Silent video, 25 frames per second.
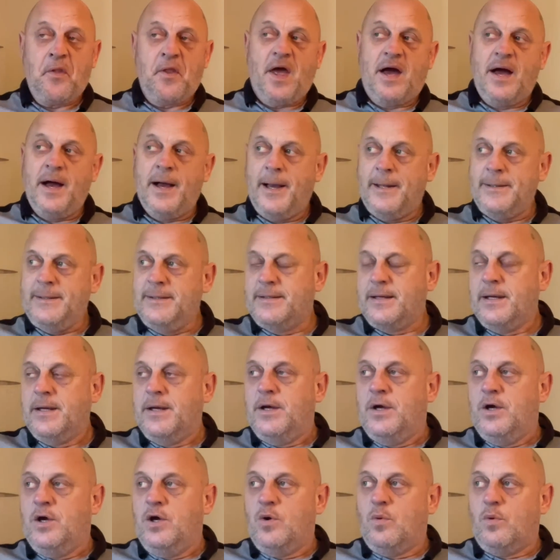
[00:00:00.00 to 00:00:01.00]
and
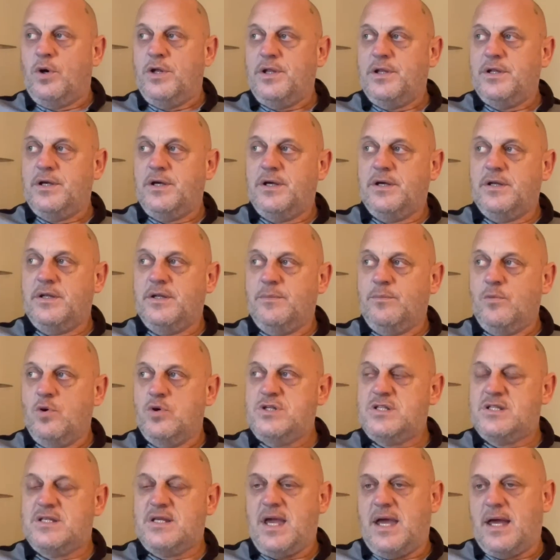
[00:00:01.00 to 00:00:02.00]
one of the
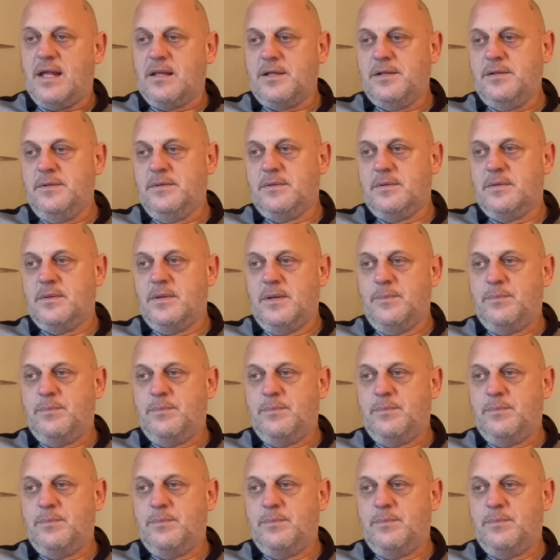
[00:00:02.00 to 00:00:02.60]
most telling